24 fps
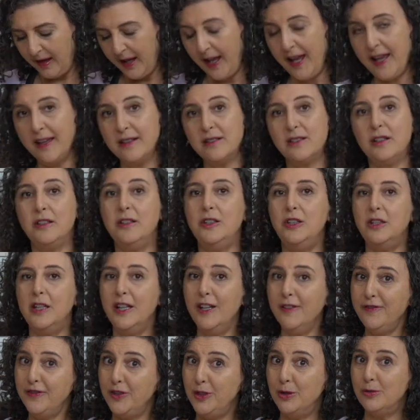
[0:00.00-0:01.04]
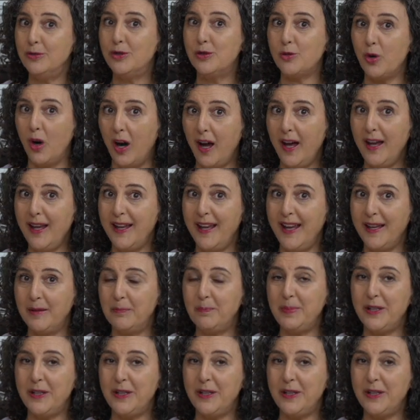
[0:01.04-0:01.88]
And if you try and